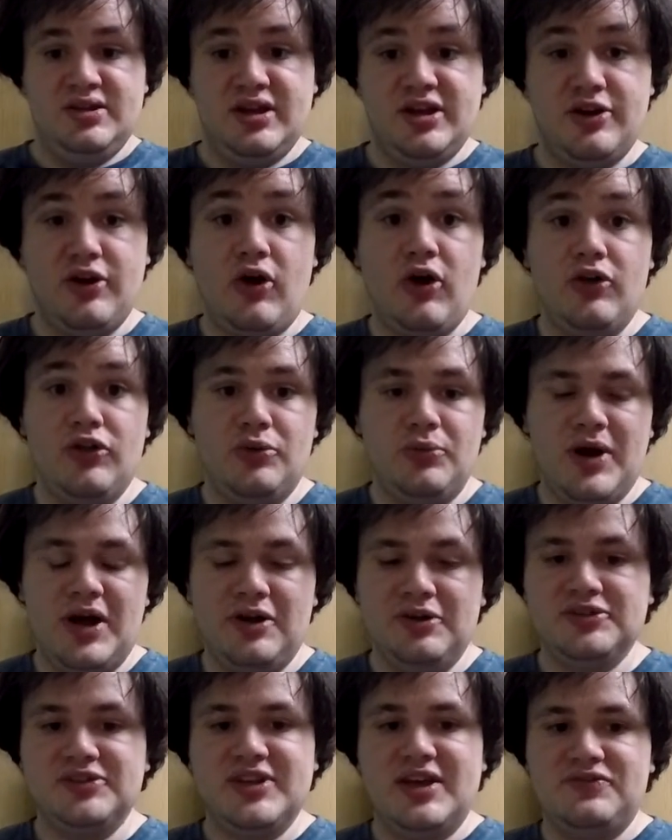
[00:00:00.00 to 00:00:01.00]
and all the
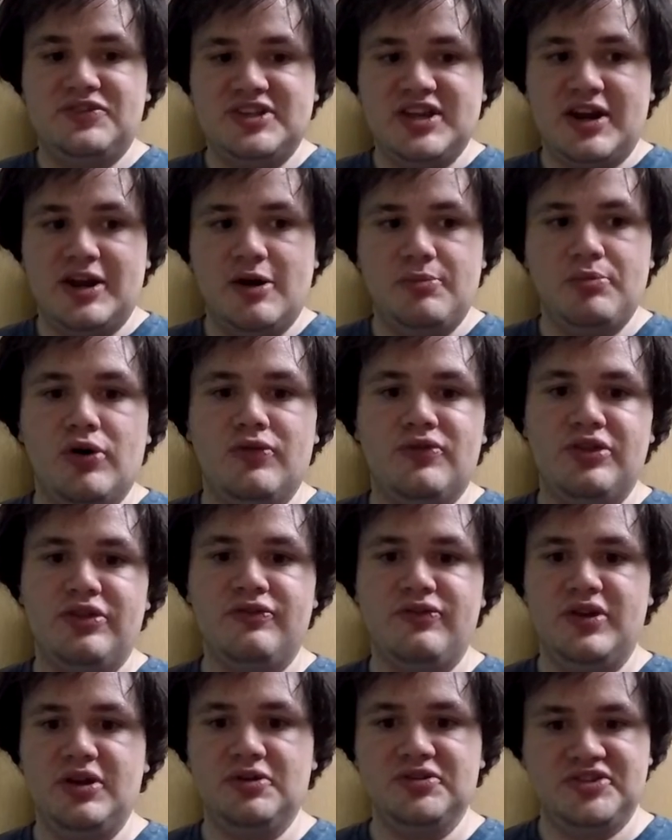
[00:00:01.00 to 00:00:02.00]
wells they've set over the
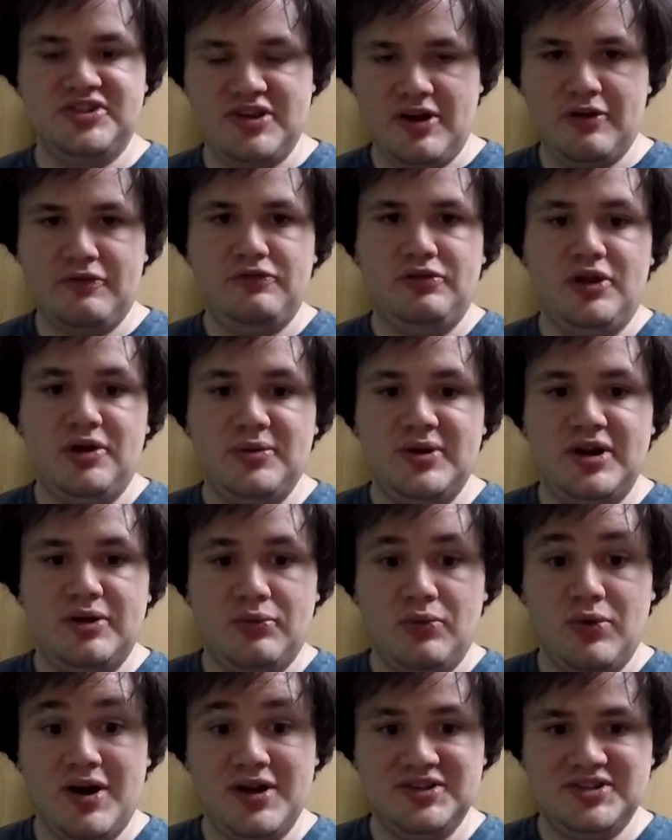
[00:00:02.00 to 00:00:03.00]
field start flowing
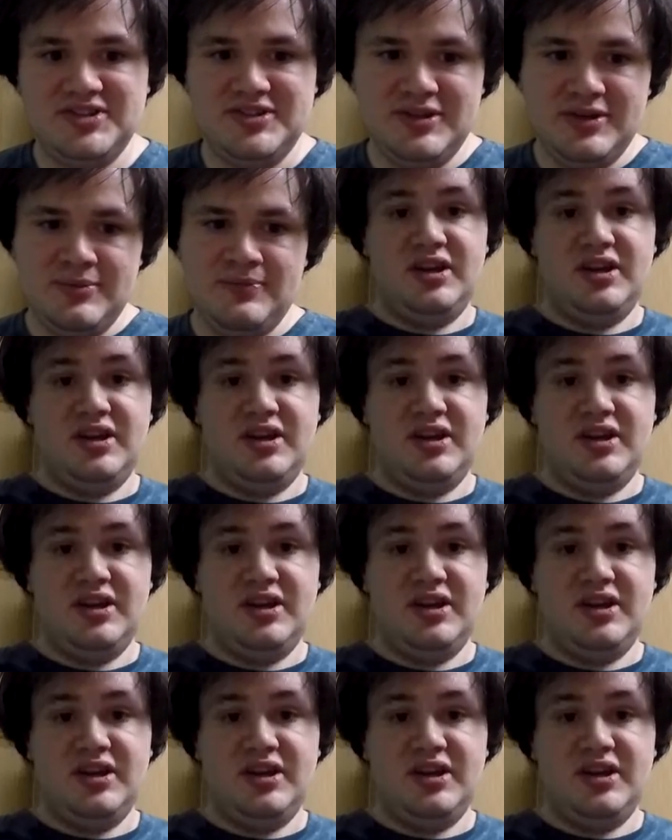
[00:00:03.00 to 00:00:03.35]
at once.